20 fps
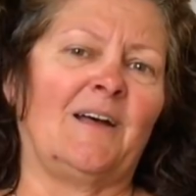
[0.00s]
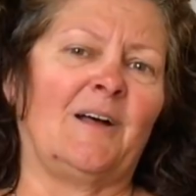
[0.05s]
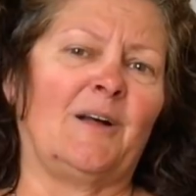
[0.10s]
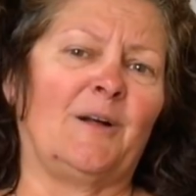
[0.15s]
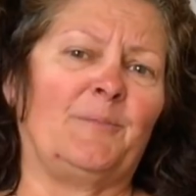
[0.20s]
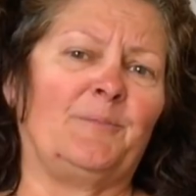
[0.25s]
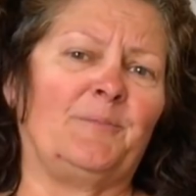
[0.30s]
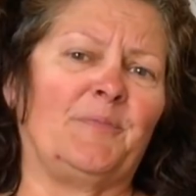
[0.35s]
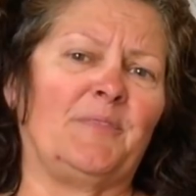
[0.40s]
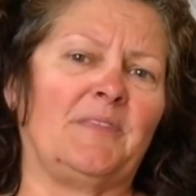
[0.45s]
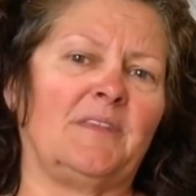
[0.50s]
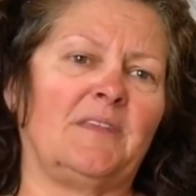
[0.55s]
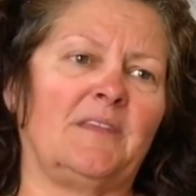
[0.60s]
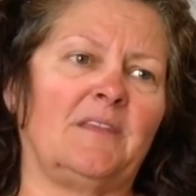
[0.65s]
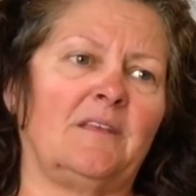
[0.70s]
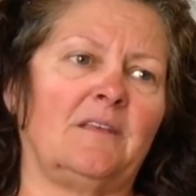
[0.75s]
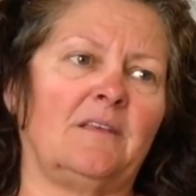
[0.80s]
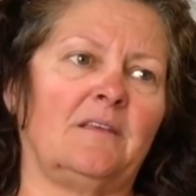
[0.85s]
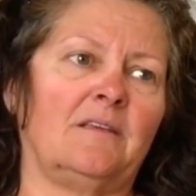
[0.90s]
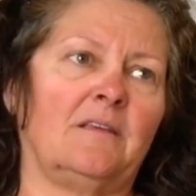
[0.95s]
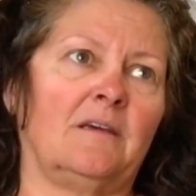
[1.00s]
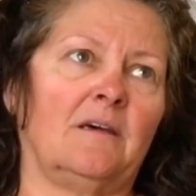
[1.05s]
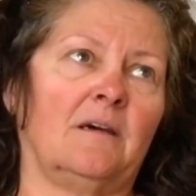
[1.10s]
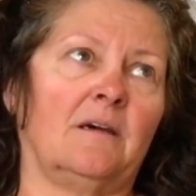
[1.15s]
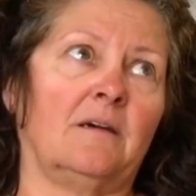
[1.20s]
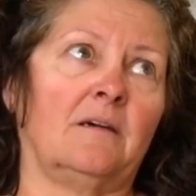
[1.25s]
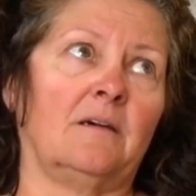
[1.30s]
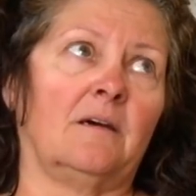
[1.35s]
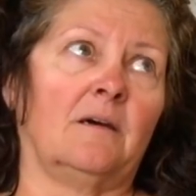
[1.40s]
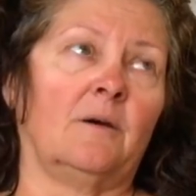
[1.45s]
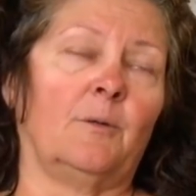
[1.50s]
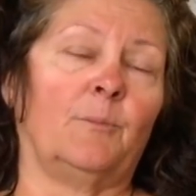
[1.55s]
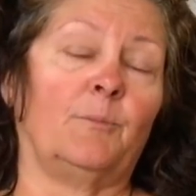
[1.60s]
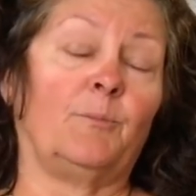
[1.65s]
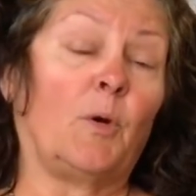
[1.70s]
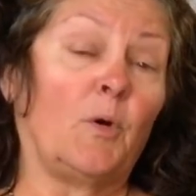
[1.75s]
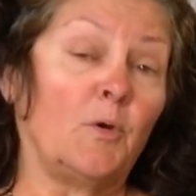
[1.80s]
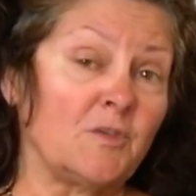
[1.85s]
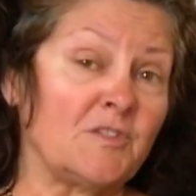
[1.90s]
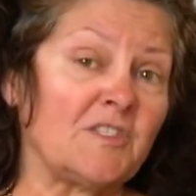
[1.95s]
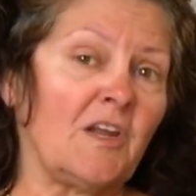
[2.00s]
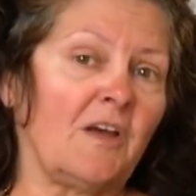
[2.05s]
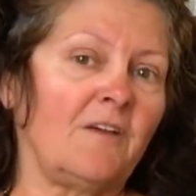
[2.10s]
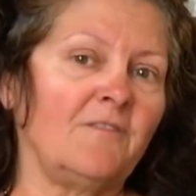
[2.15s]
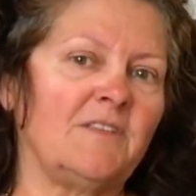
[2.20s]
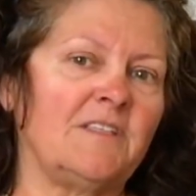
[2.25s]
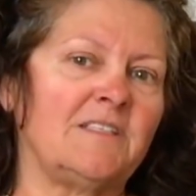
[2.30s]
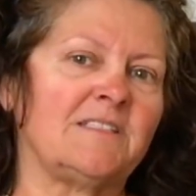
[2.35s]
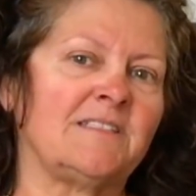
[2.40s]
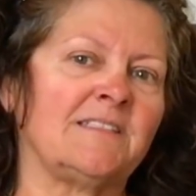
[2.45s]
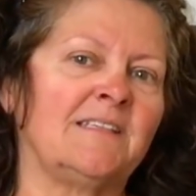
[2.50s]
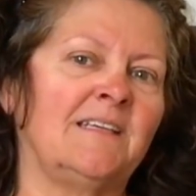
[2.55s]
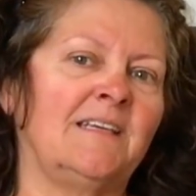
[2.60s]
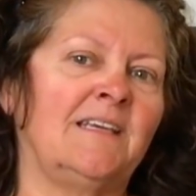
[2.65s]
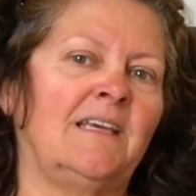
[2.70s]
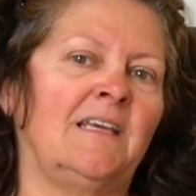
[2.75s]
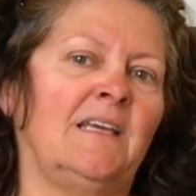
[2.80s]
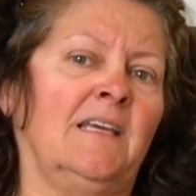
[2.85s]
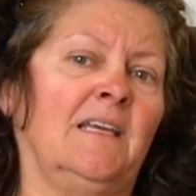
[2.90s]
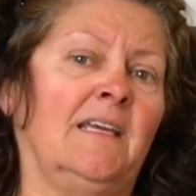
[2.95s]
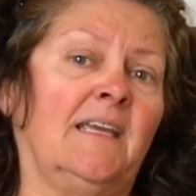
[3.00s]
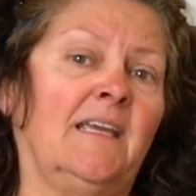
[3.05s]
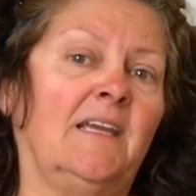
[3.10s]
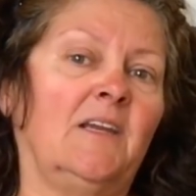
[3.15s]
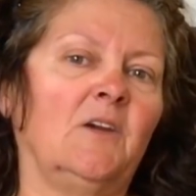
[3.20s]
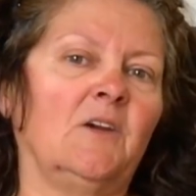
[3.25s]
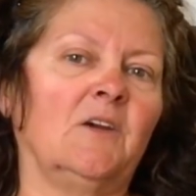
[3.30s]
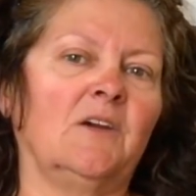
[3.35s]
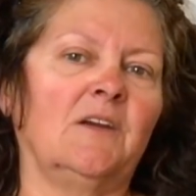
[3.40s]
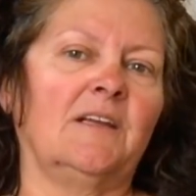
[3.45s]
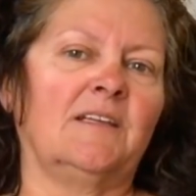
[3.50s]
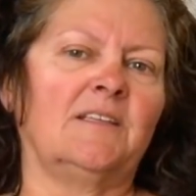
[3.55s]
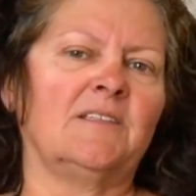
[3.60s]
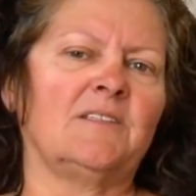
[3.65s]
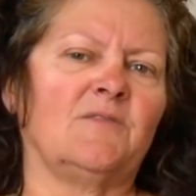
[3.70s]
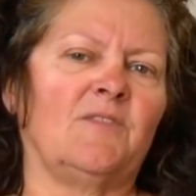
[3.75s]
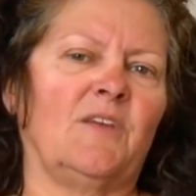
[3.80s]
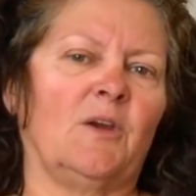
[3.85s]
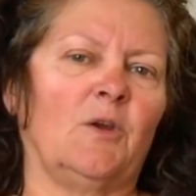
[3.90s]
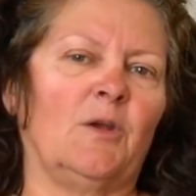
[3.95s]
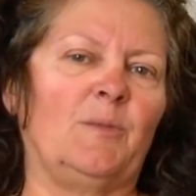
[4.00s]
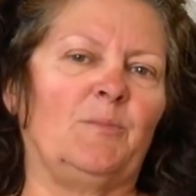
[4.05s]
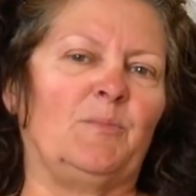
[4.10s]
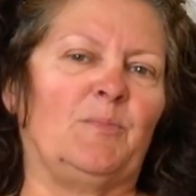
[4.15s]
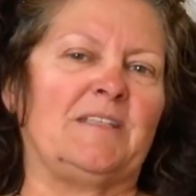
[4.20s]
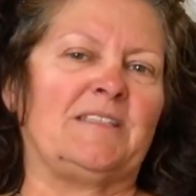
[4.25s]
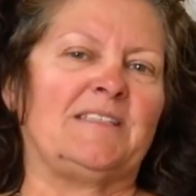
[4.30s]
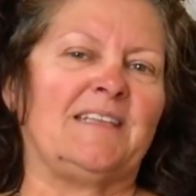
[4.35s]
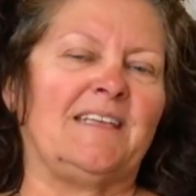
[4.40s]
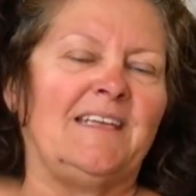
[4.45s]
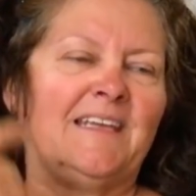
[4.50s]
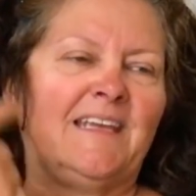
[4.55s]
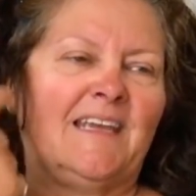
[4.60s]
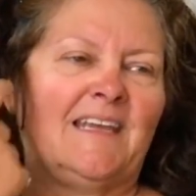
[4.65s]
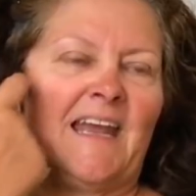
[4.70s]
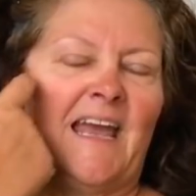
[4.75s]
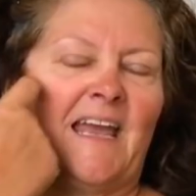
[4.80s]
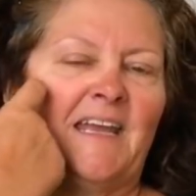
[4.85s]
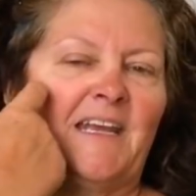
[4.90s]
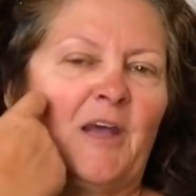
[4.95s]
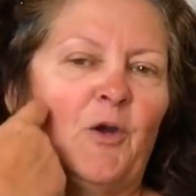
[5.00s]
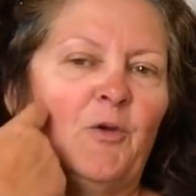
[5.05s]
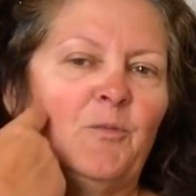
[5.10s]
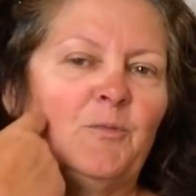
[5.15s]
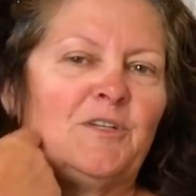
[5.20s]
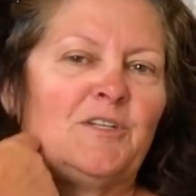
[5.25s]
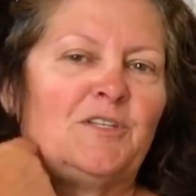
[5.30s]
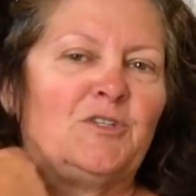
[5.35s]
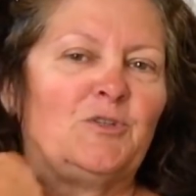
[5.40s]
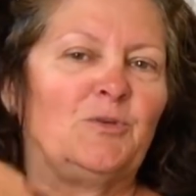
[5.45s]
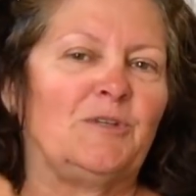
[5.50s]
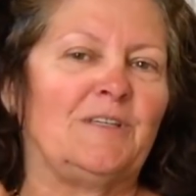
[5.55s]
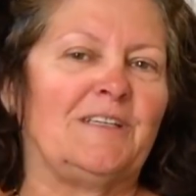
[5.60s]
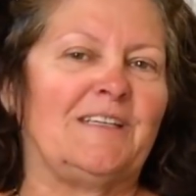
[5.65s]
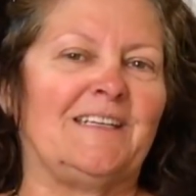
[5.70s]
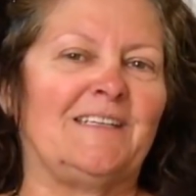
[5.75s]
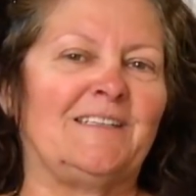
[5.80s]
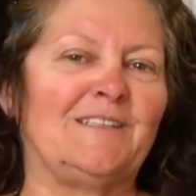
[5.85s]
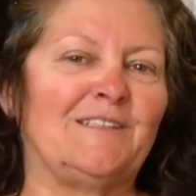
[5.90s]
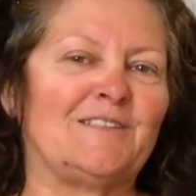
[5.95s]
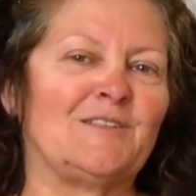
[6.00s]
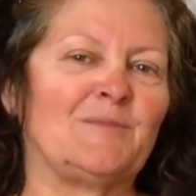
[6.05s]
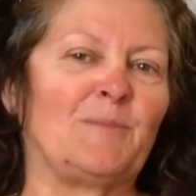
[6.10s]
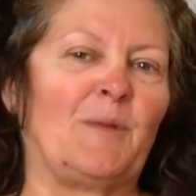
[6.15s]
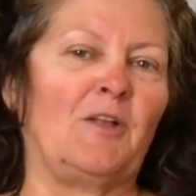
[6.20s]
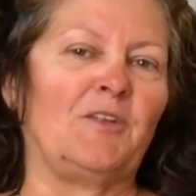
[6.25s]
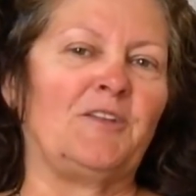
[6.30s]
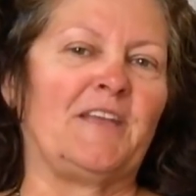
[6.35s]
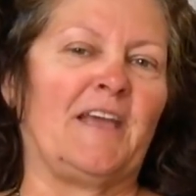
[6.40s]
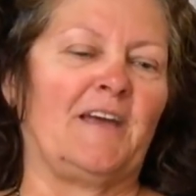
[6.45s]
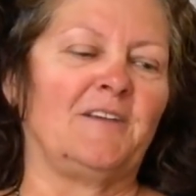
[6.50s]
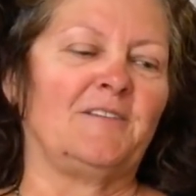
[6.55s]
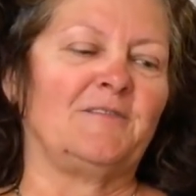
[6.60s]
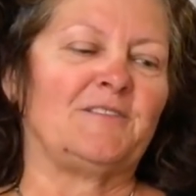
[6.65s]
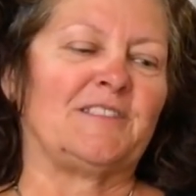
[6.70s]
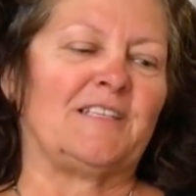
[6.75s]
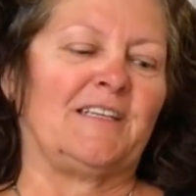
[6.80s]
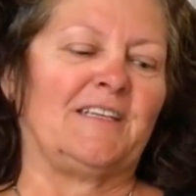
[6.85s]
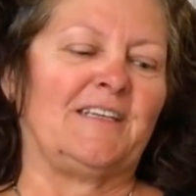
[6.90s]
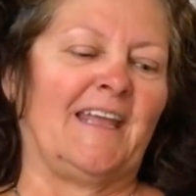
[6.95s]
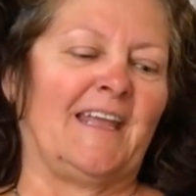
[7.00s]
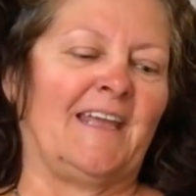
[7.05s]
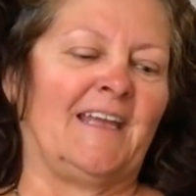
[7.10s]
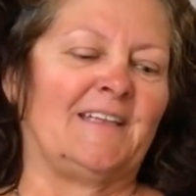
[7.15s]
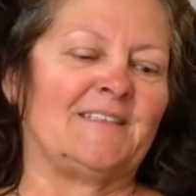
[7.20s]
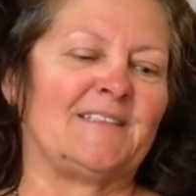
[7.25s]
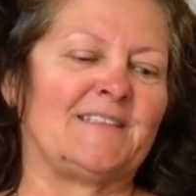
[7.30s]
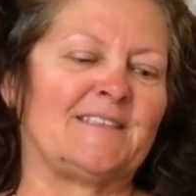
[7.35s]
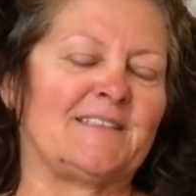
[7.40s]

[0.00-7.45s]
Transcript: uh, uh, post office here is very busy and I had hoped to do it in the small town of Sundance.